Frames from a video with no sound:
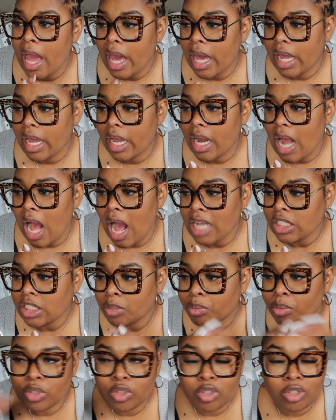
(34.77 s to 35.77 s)
And I
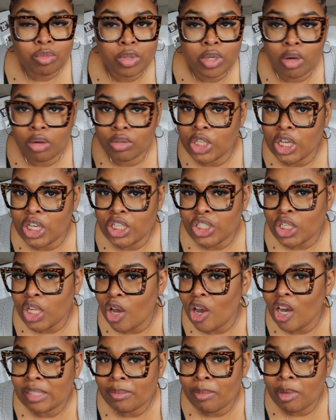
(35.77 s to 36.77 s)
just presume we're gonna change
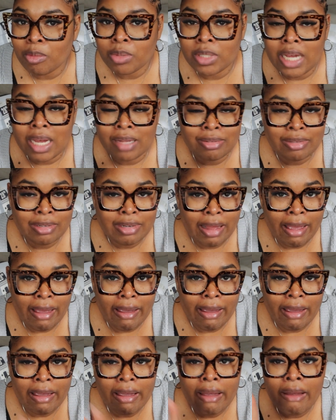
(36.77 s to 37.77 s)
clothes multiple times a
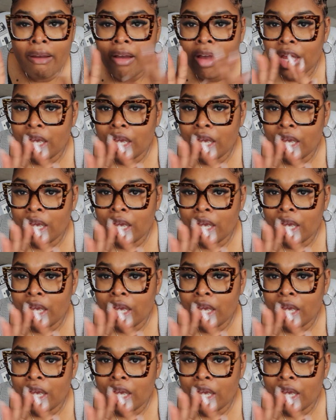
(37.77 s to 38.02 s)
day.